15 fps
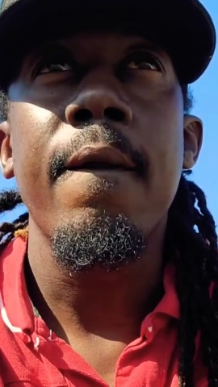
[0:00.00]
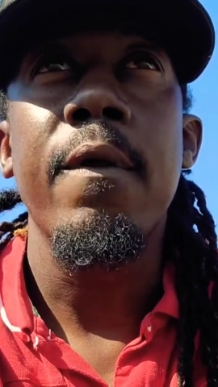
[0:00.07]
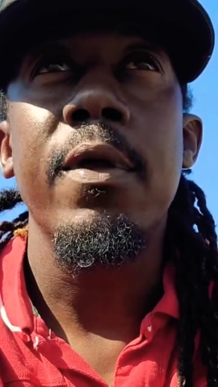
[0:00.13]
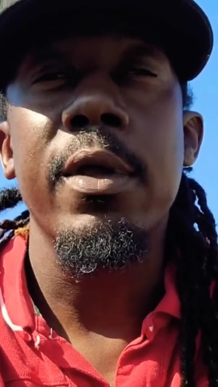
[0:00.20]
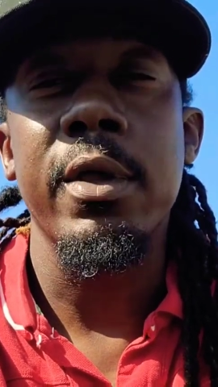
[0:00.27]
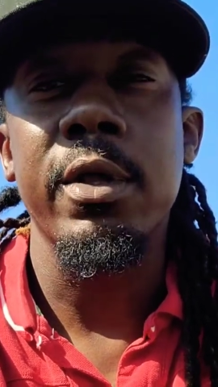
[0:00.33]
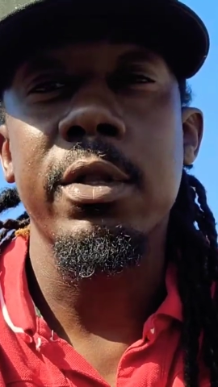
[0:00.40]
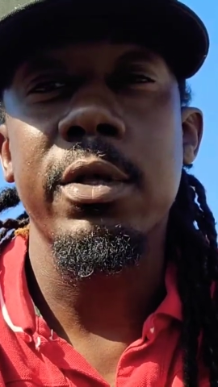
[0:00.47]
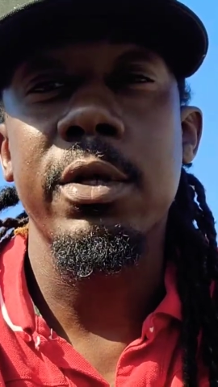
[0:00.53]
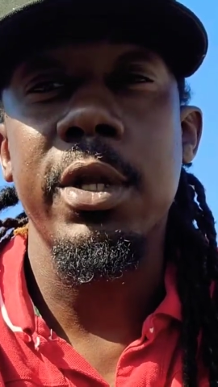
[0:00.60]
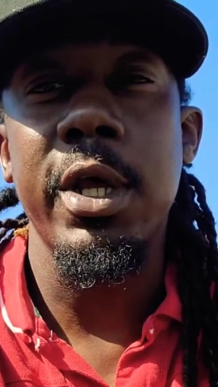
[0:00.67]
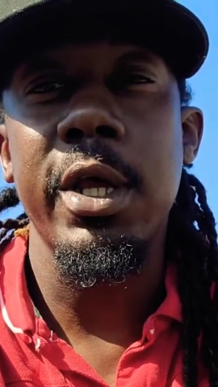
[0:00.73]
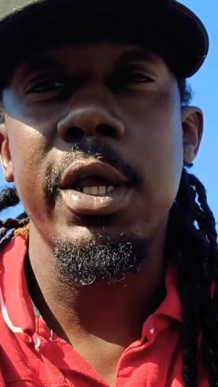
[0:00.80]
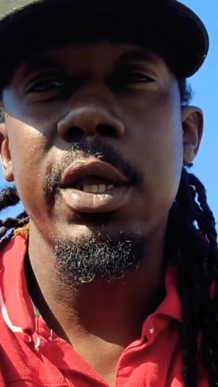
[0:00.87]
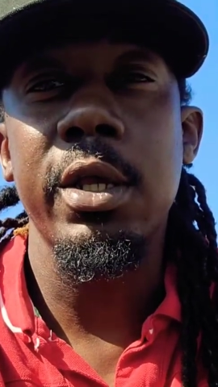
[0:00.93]
And
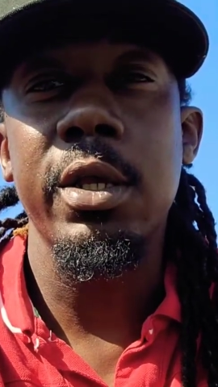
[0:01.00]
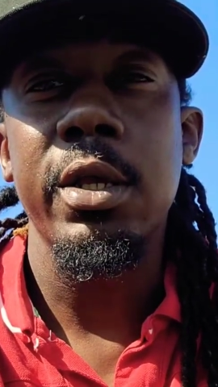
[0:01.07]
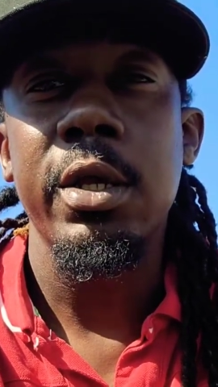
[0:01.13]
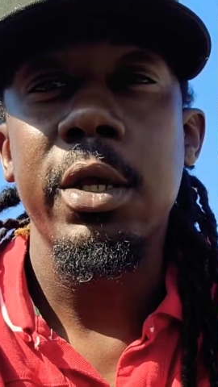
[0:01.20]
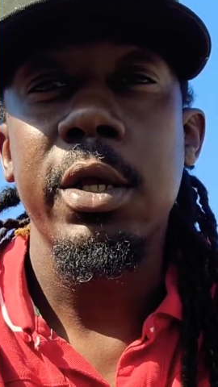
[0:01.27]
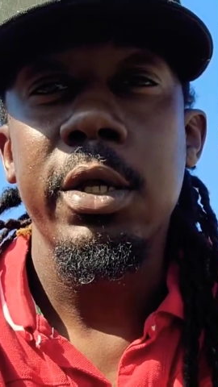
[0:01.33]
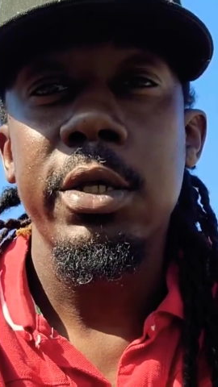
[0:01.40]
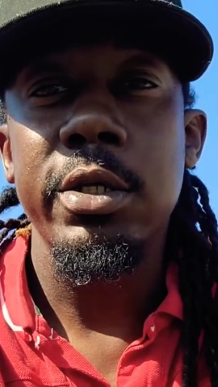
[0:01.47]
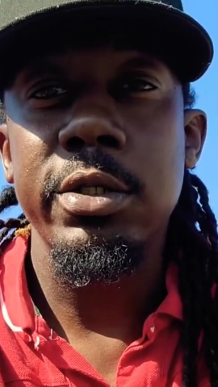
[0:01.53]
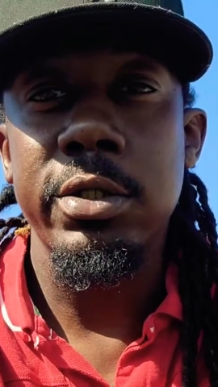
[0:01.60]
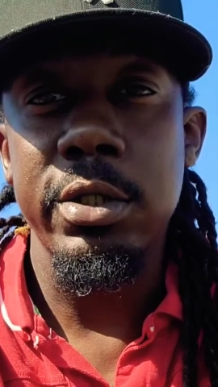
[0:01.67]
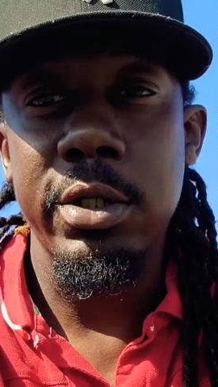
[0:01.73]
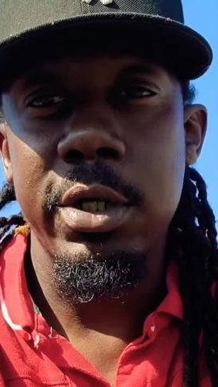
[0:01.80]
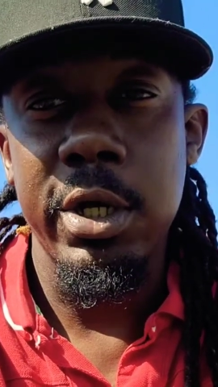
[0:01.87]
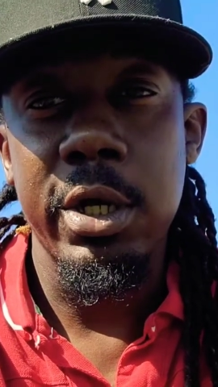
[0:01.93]
today is the
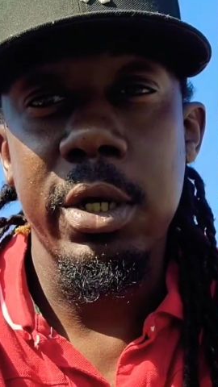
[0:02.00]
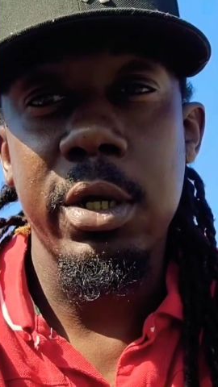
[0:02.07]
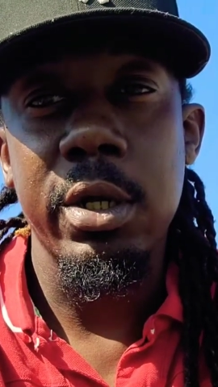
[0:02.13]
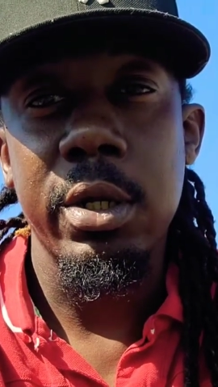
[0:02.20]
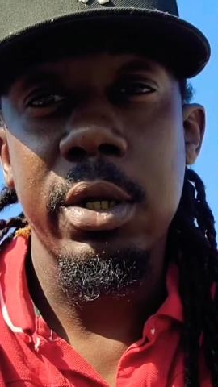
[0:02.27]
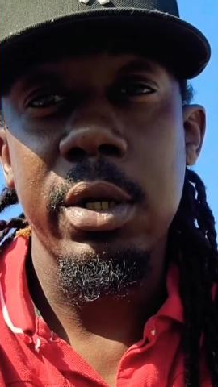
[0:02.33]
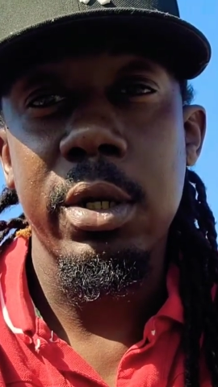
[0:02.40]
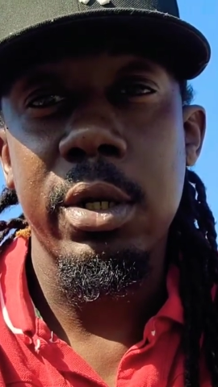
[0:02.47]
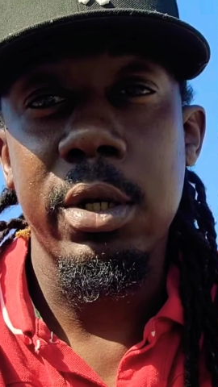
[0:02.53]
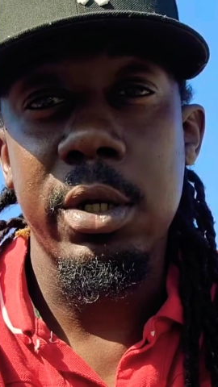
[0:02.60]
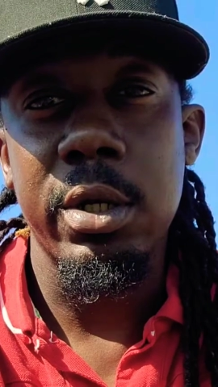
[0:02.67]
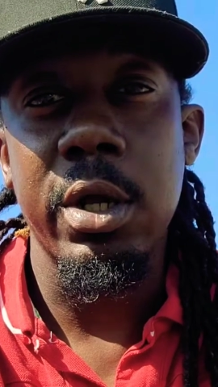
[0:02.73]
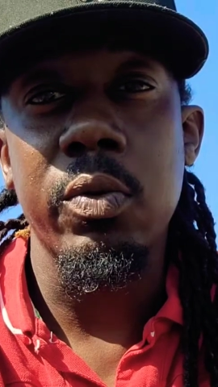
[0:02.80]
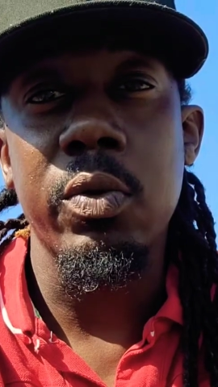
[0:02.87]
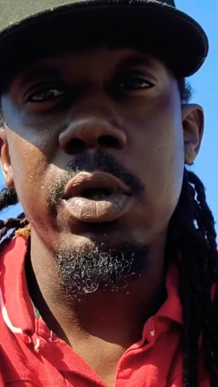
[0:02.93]
day
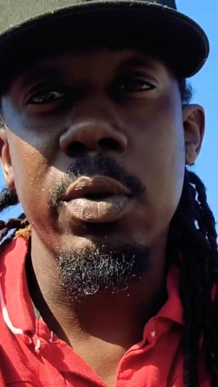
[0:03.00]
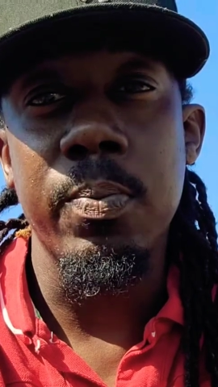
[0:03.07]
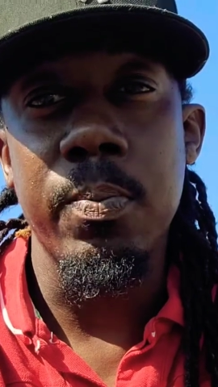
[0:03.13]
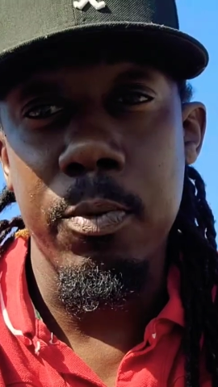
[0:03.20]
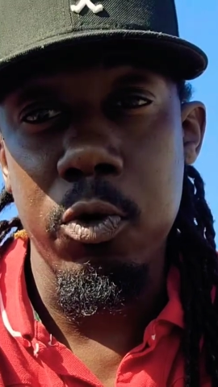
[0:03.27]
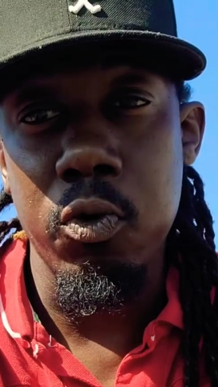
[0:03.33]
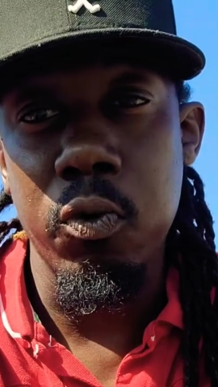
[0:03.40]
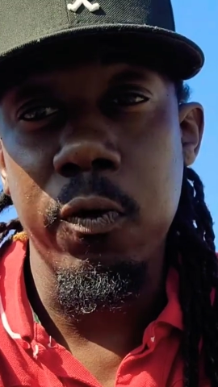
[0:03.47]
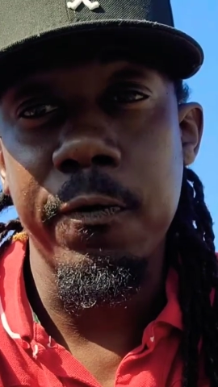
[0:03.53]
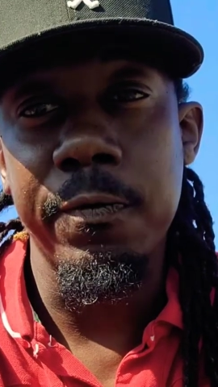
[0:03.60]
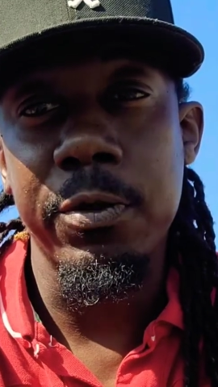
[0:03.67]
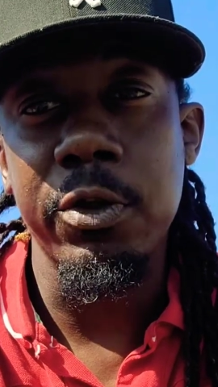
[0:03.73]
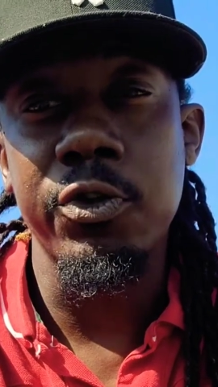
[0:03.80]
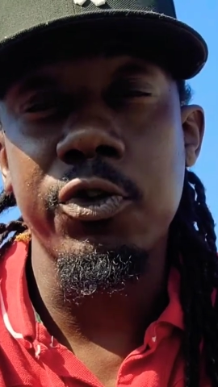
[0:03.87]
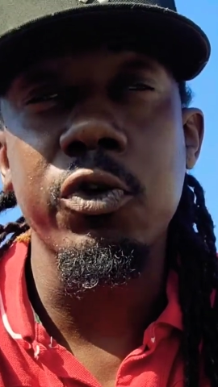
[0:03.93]
that we moved
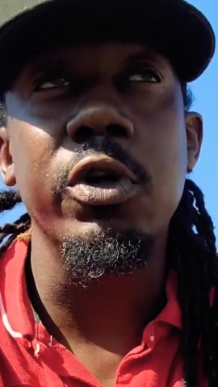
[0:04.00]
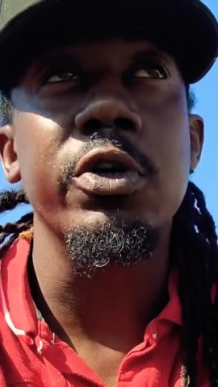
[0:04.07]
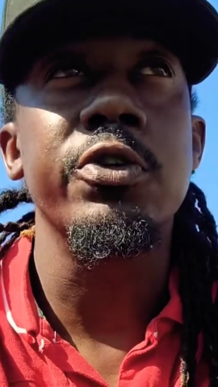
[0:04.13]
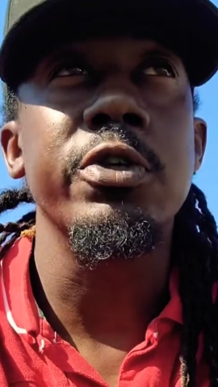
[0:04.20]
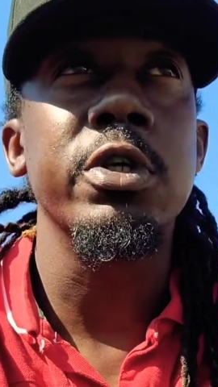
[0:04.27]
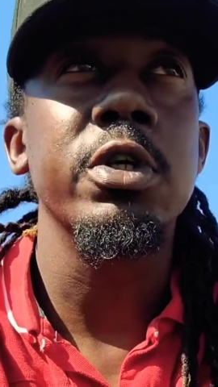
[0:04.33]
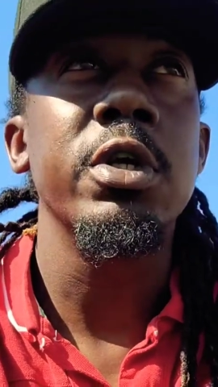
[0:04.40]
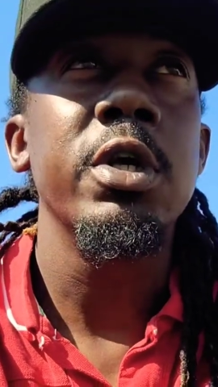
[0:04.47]
to Georgia.